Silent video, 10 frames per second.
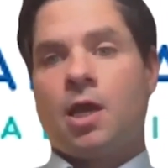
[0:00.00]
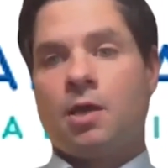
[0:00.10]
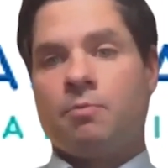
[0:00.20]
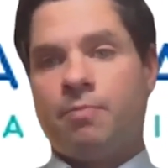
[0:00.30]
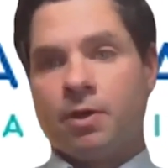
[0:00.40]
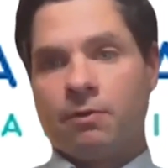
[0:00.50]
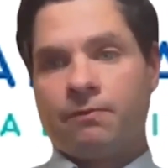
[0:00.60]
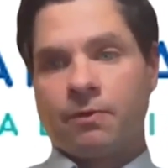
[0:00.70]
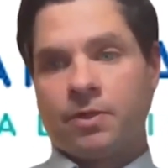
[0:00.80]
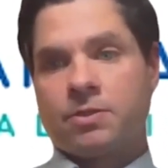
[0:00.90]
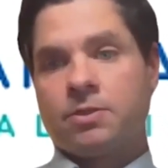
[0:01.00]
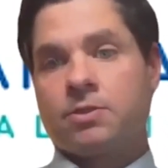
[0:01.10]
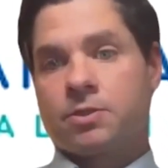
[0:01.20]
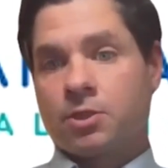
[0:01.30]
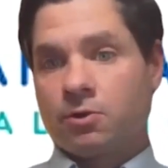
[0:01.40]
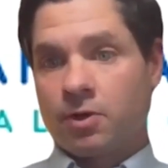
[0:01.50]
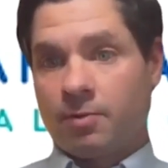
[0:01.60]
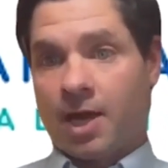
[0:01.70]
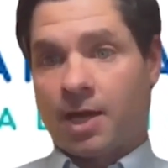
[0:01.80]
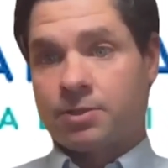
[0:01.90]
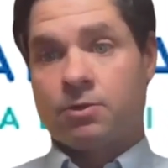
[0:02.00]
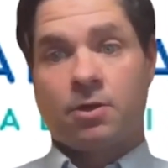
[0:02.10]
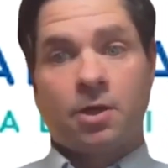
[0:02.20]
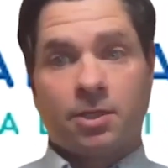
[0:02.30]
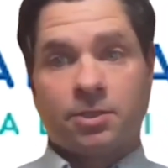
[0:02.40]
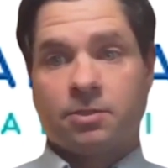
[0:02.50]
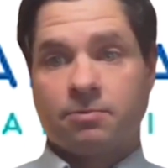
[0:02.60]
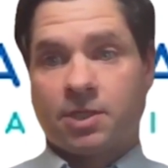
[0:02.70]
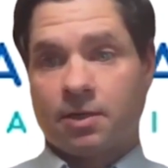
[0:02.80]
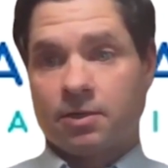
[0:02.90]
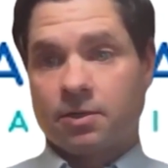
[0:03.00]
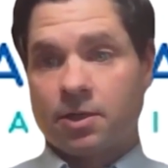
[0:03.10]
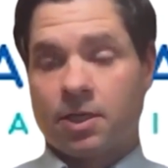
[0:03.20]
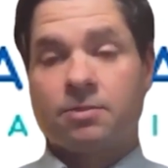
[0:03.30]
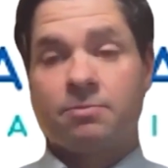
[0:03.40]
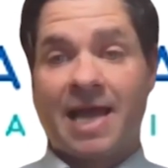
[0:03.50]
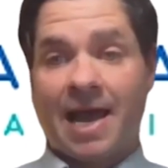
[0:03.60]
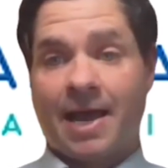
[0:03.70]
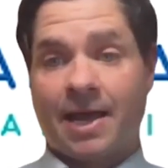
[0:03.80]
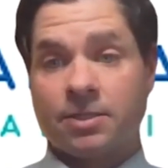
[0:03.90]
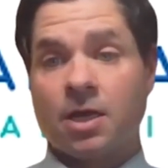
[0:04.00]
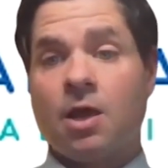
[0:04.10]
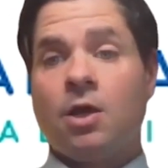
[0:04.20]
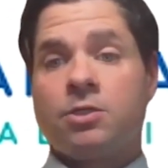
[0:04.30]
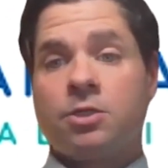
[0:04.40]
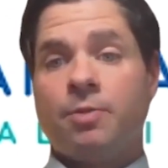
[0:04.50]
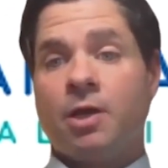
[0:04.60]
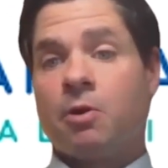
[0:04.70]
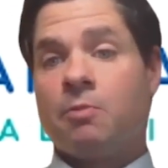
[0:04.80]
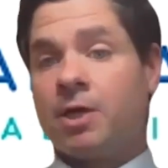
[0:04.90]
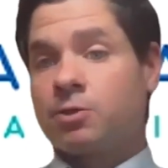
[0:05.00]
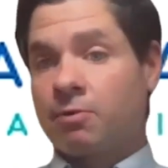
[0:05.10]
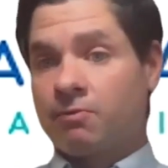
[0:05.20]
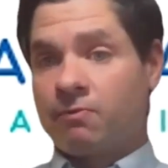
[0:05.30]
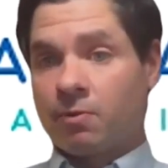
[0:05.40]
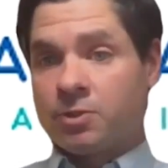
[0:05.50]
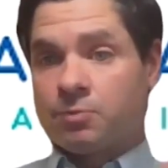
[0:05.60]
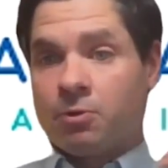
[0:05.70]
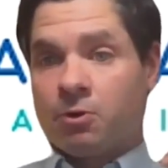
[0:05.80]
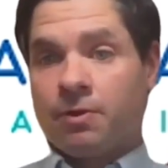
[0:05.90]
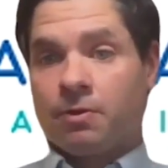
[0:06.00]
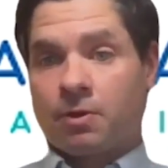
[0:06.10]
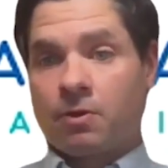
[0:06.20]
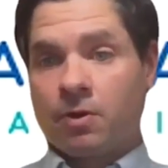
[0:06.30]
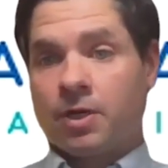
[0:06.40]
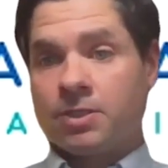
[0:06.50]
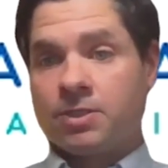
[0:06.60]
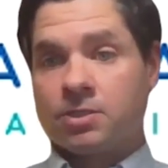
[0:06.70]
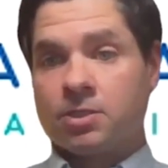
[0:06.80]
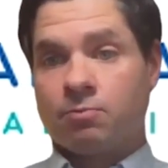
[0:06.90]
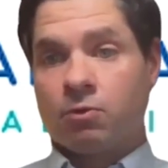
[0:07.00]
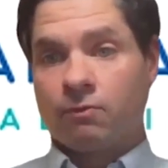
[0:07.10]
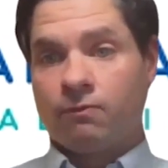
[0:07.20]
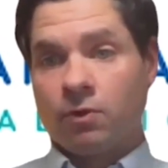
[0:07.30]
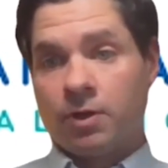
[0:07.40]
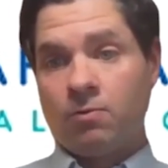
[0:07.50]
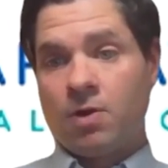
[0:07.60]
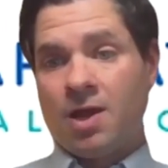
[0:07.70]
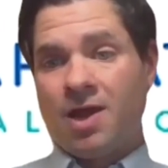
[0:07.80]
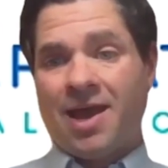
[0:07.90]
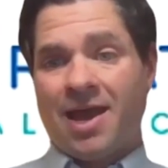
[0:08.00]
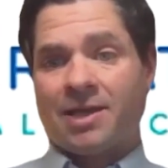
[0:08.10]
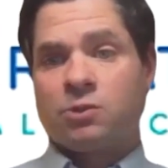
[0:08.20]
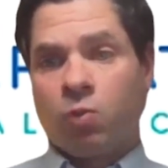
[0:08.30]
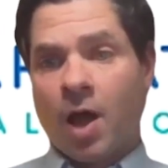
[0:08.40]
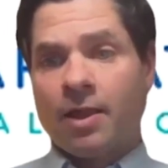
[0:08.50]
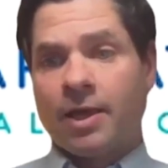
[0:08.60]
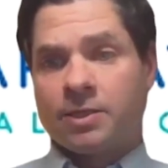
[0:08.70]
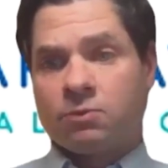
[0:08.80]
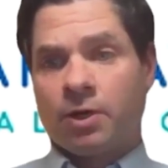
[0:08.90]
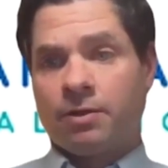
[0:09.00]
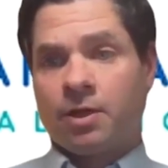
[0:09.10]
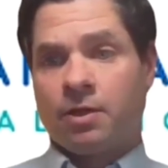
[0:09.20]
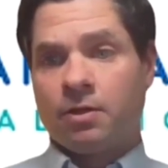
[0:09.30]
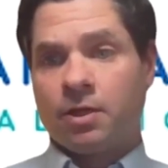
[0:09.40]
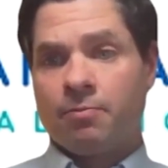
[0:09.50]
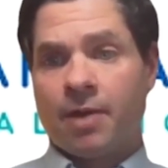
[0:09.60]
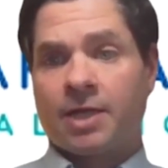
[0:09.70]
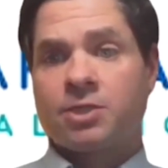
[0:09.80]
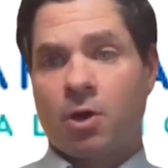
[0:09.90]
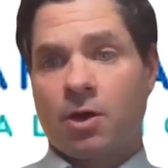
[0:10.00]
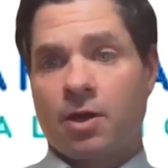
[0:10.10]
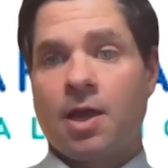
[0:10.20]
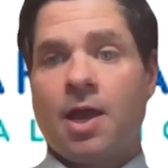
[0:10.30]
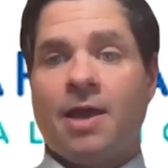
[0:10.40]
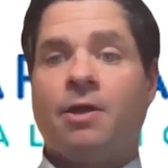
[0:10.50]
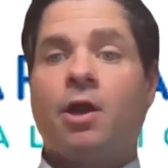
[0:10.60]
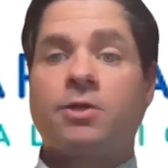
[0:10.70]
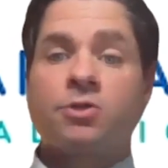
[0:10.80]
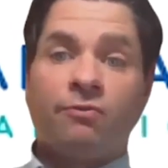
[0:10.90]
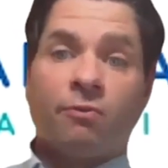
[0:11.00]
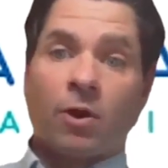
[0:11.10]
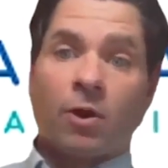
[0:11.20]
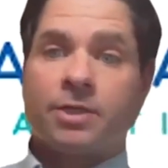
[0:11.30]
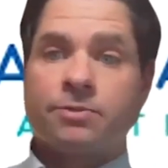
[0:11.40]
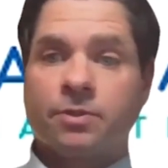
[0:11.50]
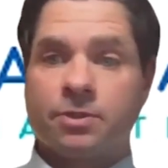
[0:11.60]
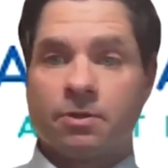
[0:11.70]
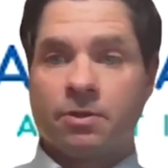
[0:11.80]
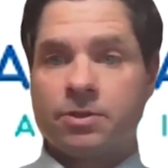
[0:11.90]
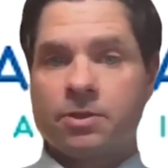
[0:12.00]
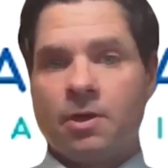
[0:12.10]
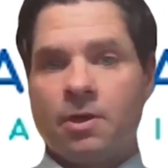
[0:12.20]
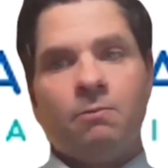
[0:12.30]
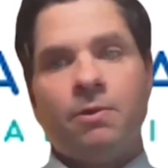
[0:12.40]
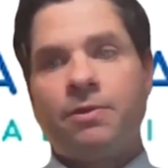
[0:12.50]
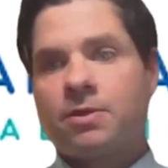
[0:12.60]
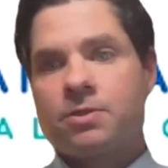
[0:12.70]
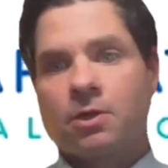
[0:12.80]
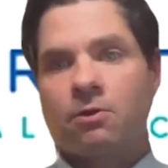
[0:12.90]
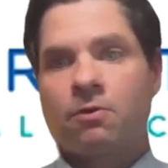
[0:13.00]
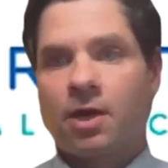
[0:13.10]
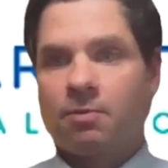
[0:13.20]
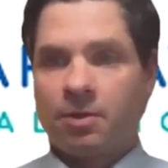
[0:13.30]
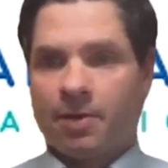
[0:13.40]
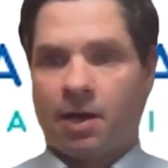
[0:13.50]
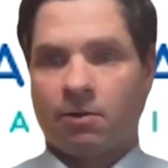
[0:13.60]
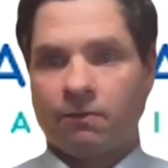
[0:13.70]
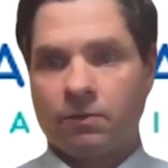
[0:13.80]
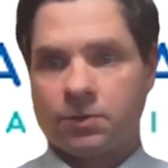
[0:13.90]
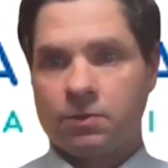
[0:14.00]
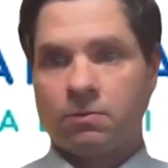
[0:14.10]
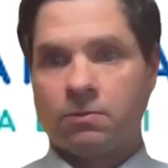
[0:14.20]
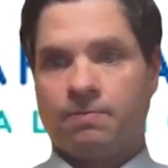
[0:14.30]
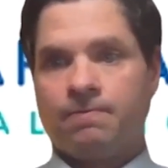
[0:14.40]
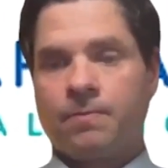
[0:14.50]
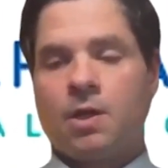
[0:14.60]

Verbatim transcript: and build, for instance, security master custom custom tags to be able to measure performance both in the current existing portfolio as well as within the benchmark and then also forecast returns we think is an incredibly powerful tool